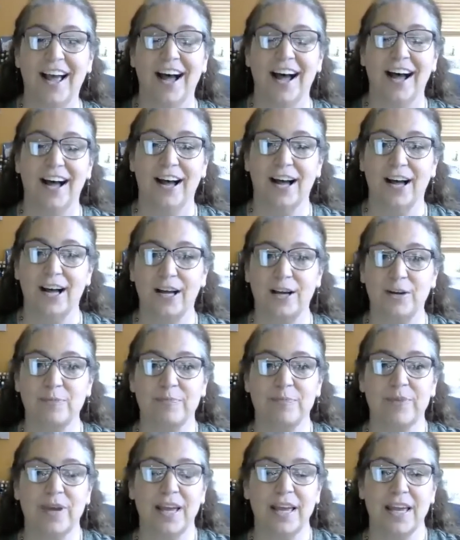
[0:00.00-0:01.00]

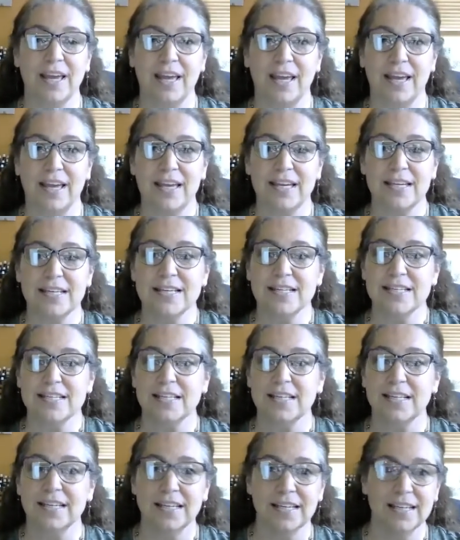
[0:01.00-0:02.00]
and
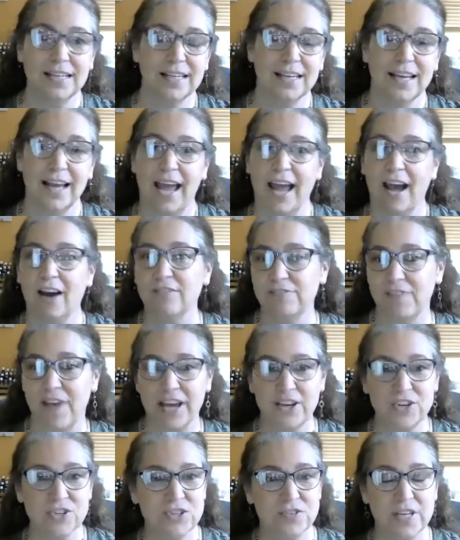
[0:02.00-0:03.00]
how
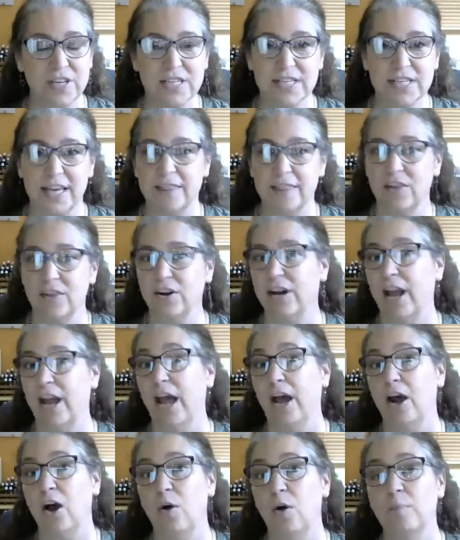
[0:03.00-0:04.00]
fast you need to get there and
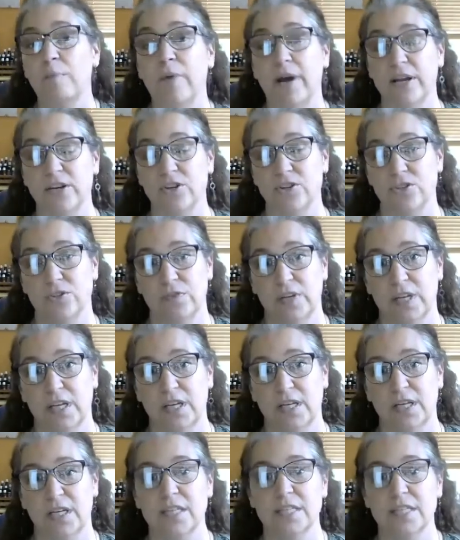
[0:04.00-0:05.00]
how much you need.
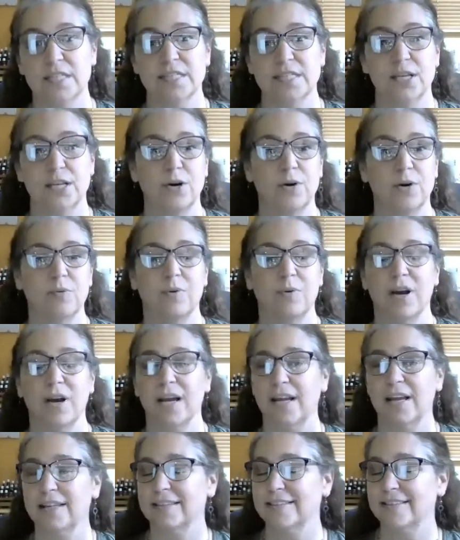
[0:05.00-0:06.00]
So
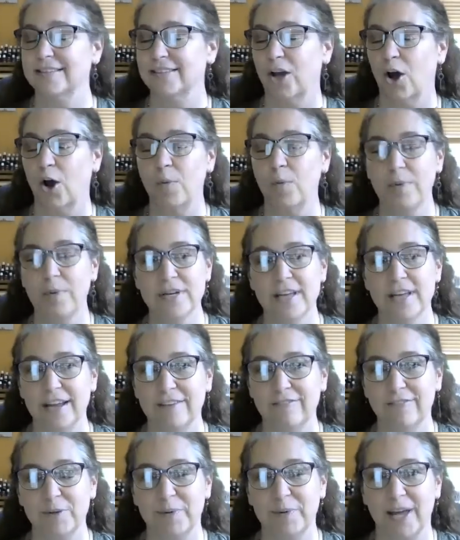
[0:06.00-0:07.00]
it's open to
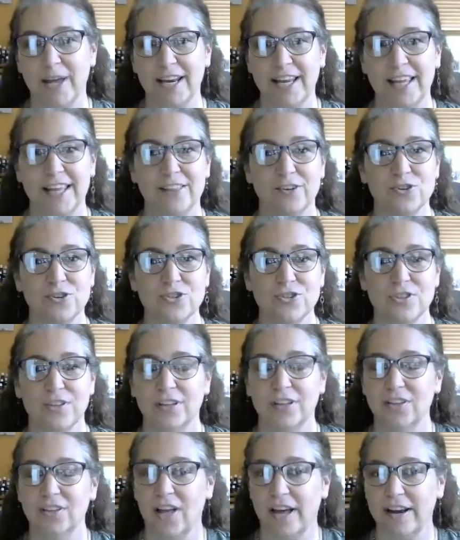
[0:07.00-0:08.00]
everybody. There's
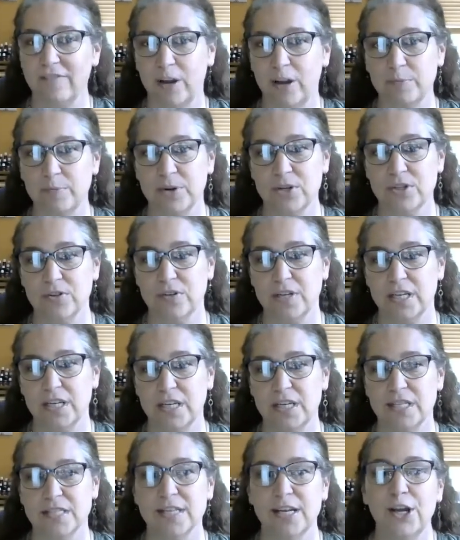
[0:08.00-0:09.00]
a lot of opportunities.